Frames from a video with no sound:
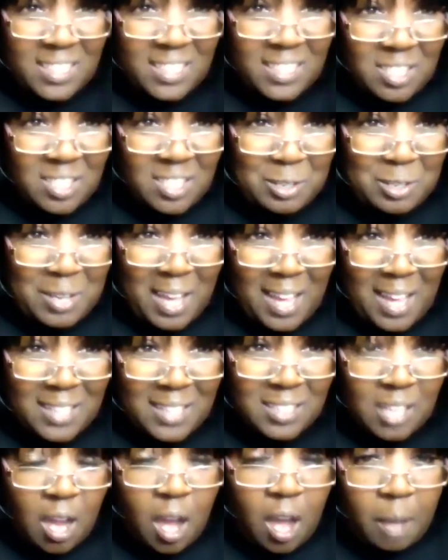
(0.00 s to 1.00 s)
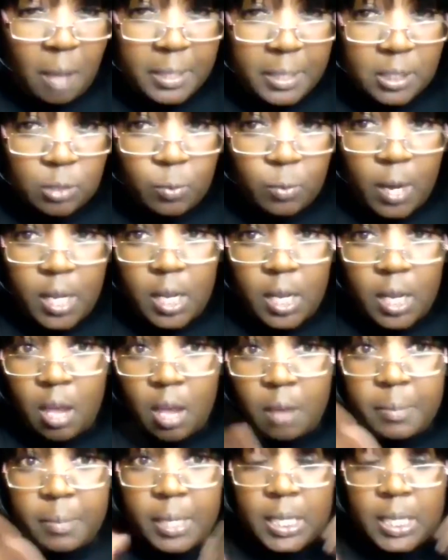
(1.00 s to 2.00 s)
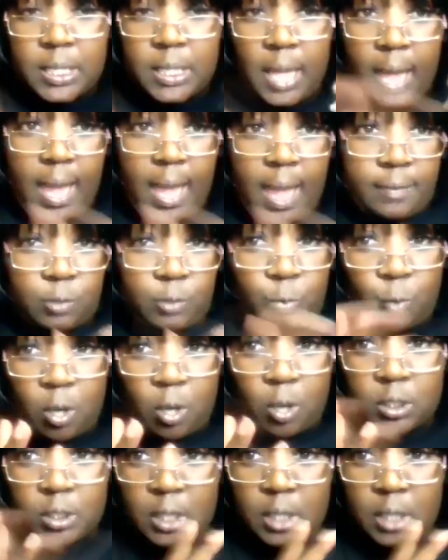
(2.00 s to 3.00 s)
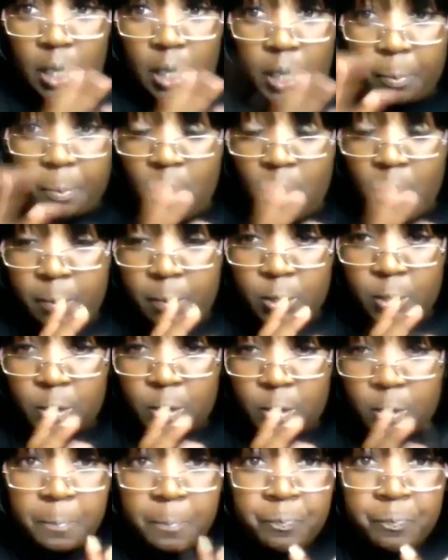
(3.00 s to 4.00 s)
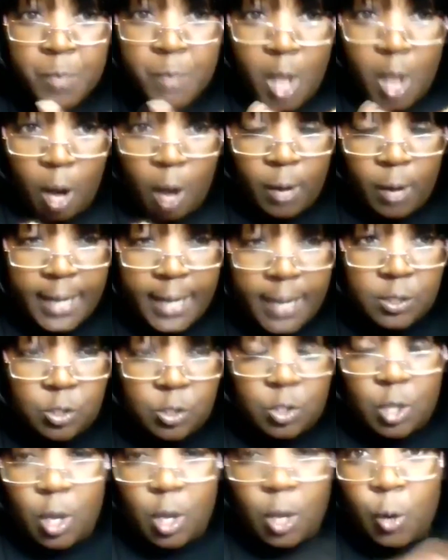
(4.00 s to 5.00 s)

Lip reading: see you guys' comments right now because I have to work the teleprompter. All right, so